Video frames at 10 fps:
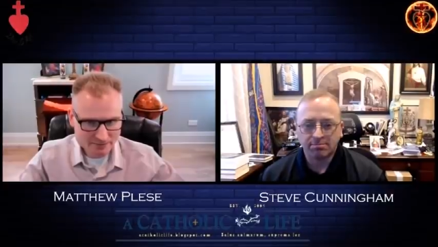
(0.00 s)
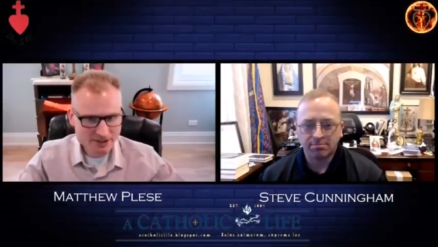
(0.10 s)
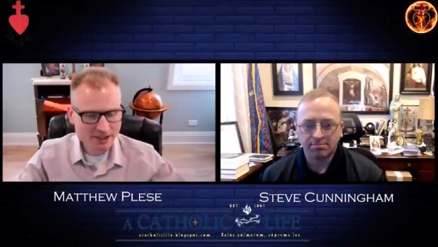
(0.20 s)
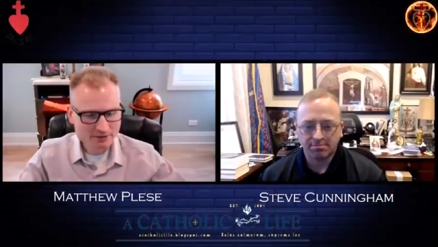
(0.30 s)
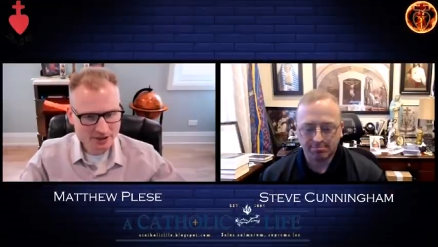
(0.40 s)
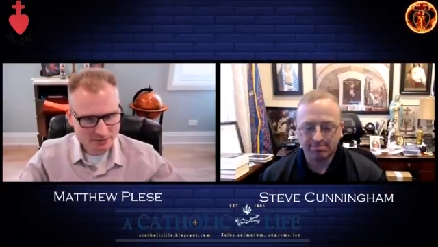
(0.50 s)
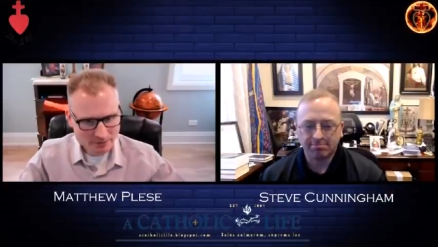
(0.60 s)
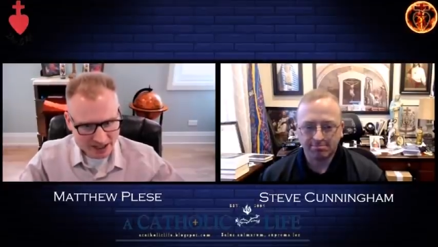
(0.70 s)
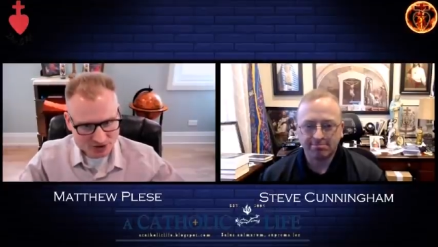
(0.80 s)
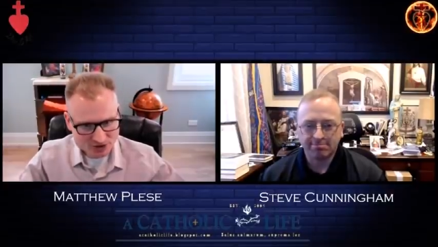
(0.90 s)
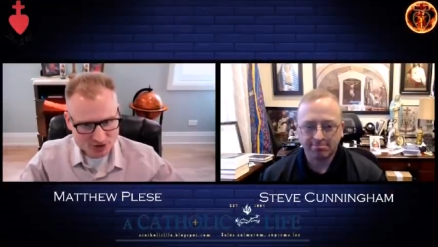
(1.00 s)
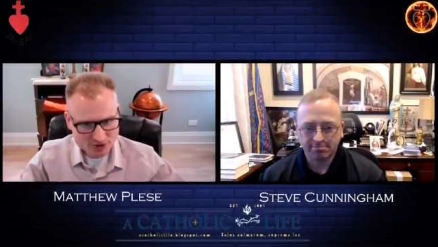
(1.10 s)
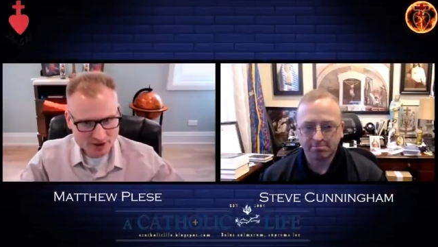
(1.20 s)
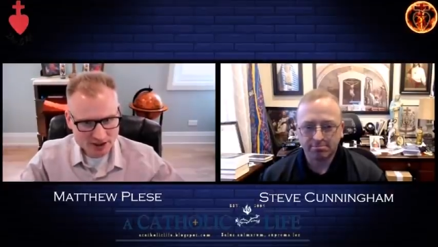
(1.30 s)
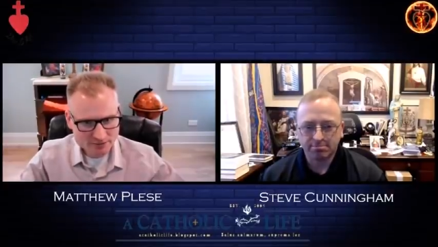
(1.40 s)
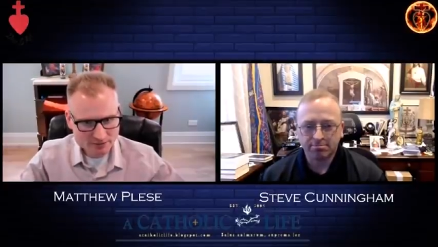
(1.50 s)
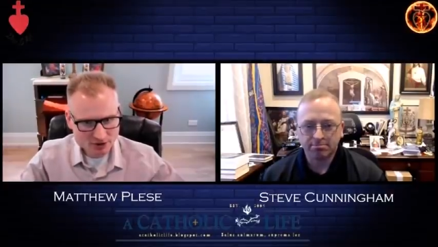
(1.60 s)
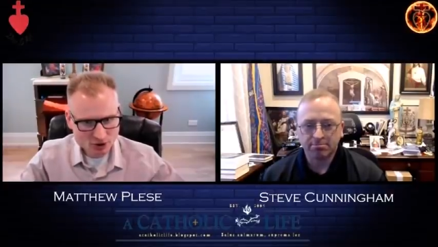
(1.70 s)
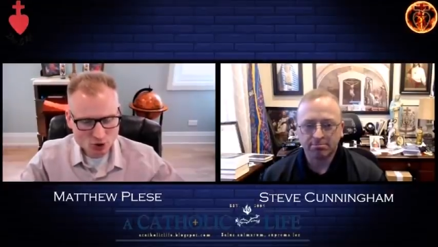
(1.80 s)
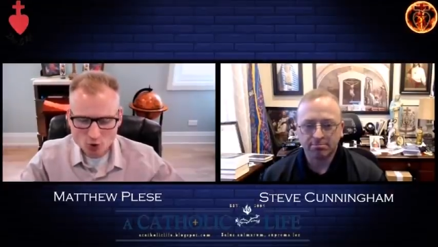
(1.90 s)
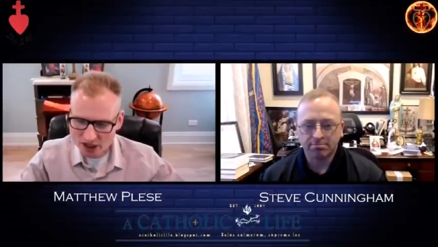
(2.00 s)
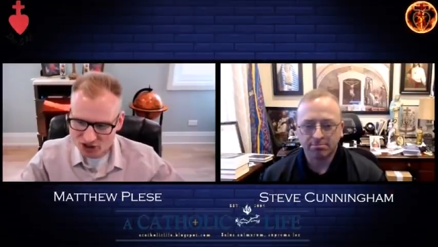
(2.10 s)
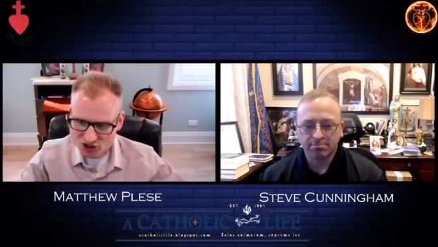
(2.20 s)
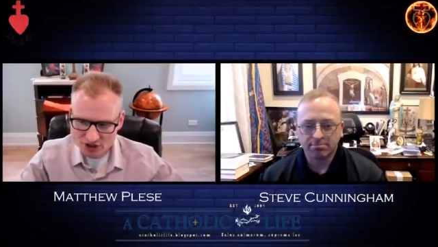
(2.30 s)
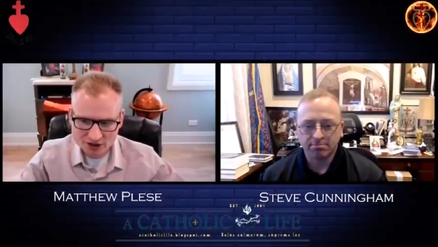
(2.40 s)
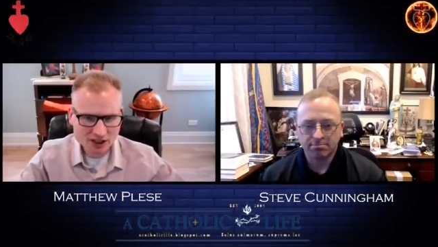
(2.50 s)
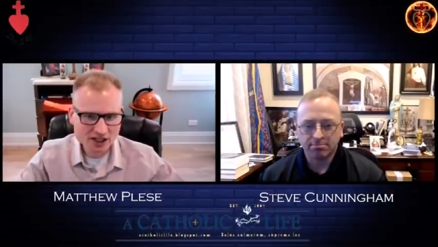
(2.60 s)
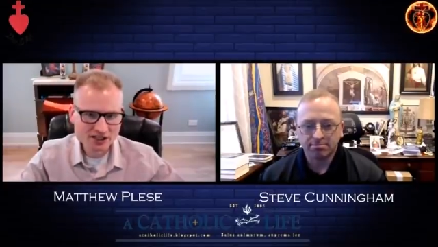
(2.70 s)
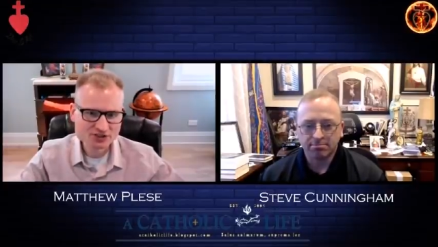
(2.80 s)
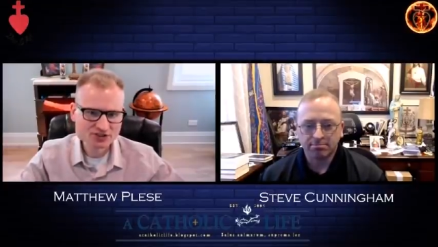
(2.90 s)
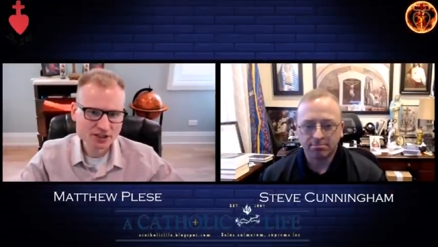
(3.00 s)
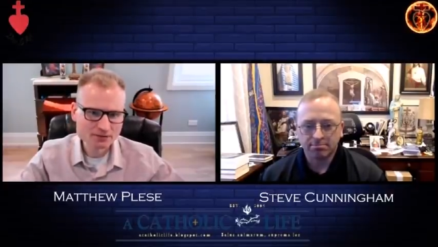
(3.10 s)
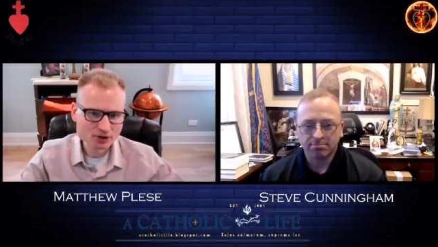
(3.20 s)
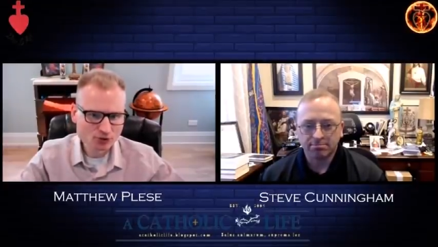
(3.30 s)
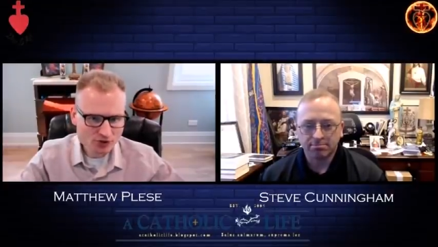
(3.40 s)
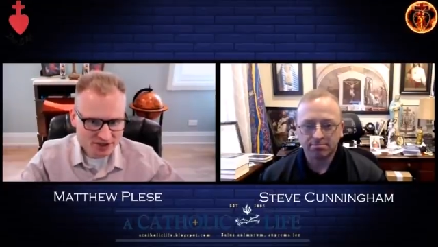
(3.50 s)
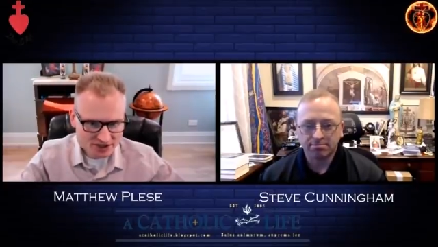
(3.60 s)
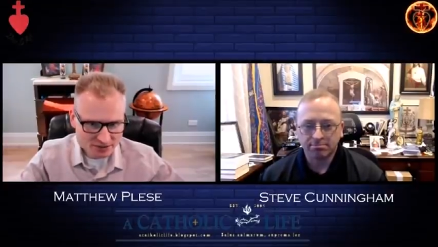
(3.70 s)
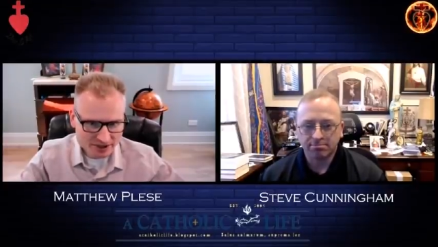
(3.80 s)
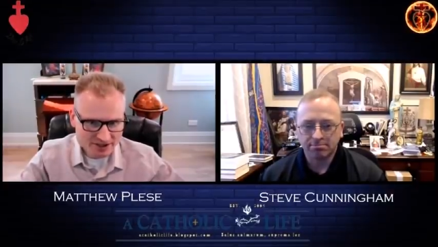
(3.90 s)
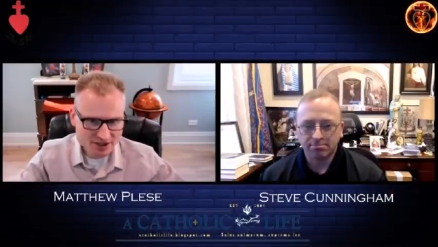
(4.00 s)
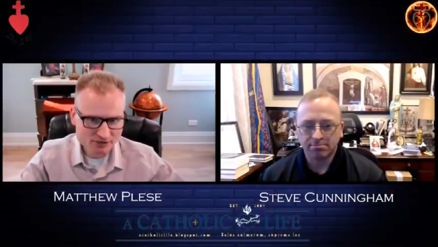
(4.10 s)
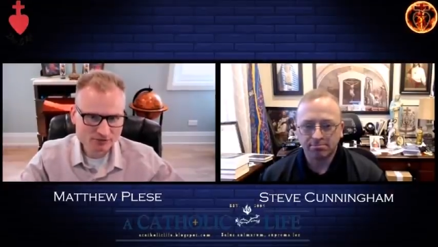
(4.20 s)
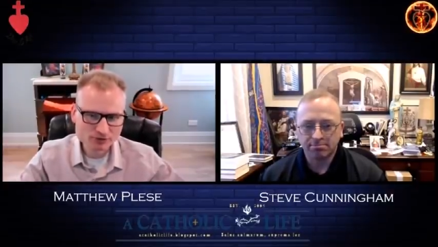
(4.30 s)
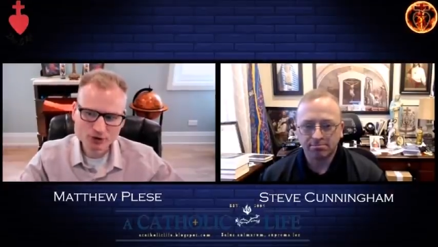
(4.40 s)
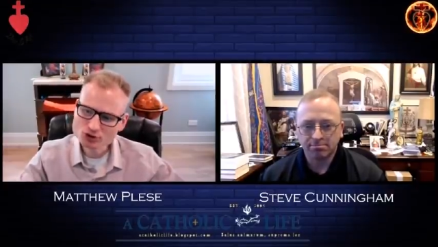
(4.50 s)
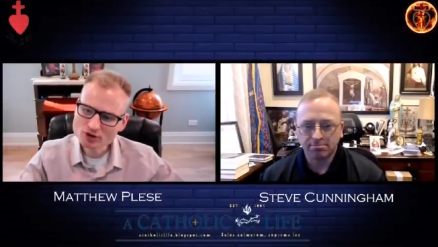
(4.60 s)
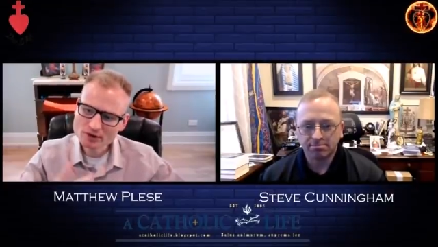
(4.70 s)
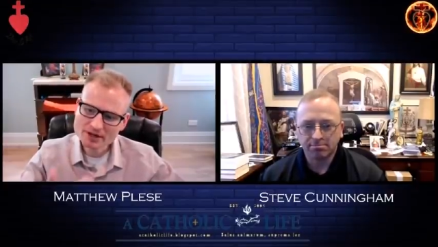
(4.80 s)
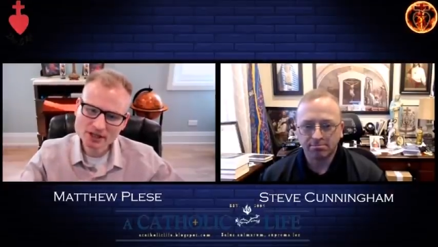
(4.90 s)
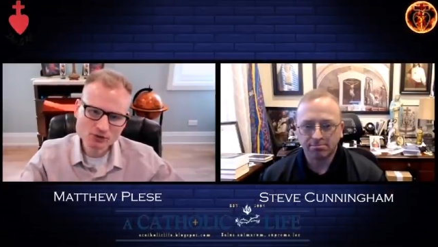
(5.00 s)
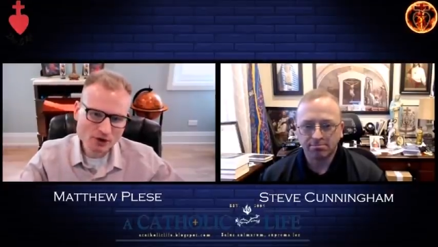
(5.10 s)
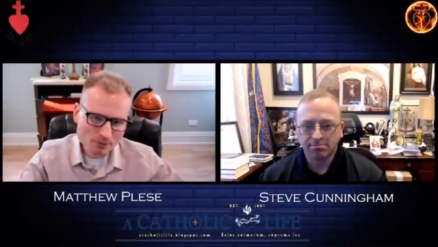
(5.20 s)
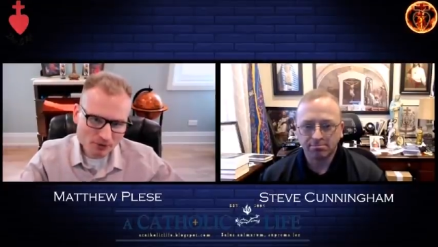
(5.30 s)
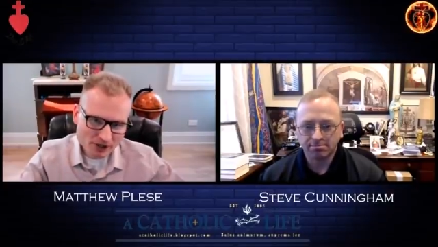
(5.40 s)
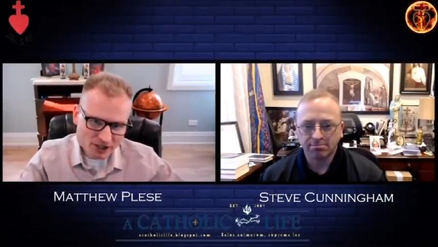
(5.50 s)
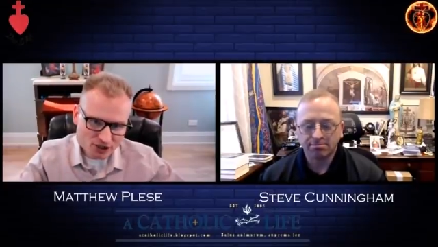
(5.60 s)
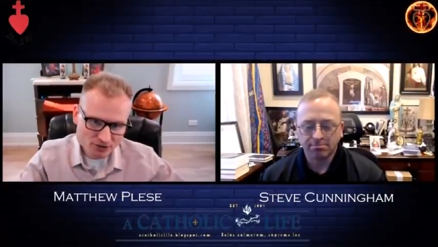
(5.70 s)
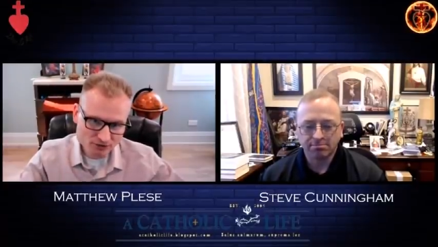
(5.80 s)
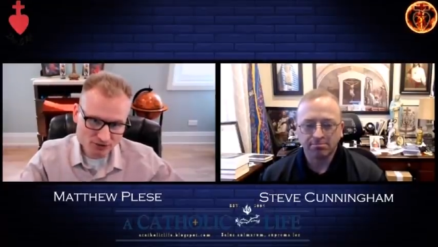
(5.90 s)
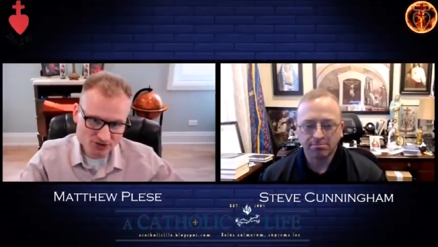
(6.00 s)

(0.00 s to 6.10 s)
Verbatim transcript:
Speaker 1: I'm becoming a master. I'm, you know, quenching lust. I'm increasing myself in virtue. I'm making reparation for